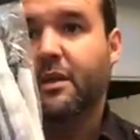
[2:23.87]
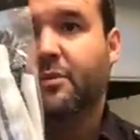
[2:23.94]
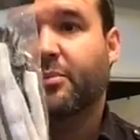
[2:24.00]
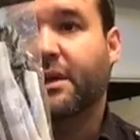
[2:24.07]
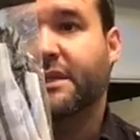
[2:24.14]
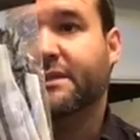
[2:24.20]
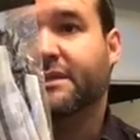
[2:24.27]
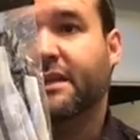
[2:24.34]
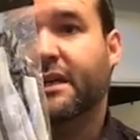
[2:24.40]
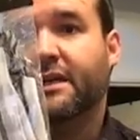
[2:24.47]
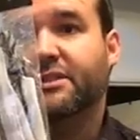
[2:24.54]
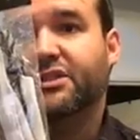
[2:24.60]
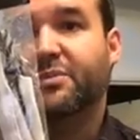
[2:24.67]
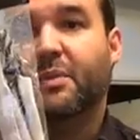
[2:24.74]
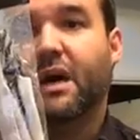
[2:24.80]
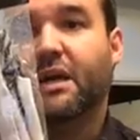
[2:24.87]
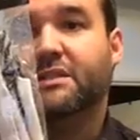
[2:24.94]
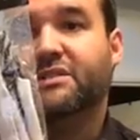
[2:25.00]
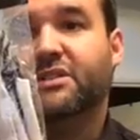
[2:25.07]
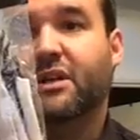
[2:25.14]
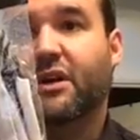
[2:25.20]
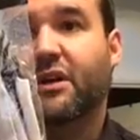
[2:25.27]
But Schmog
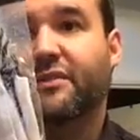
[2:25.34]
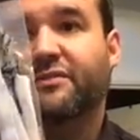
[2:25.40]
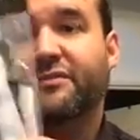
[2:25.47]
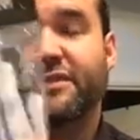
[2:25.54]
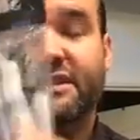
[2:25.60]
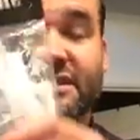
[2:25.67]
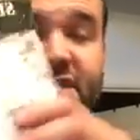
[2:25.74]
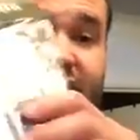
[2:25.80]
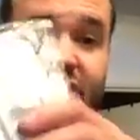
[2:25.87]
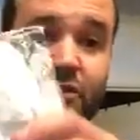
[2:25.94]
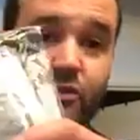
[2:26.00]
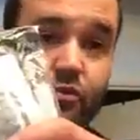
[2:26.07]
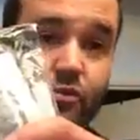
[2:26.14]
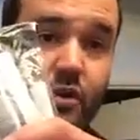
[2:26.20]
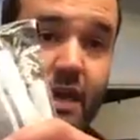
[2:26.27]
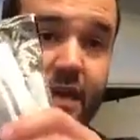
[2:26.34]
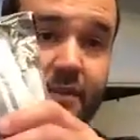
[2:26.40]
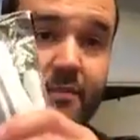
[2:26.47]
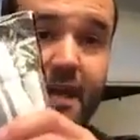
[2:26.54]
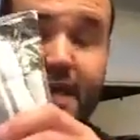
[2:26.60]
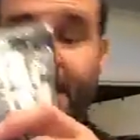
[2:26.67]
scarf, these things are great, man.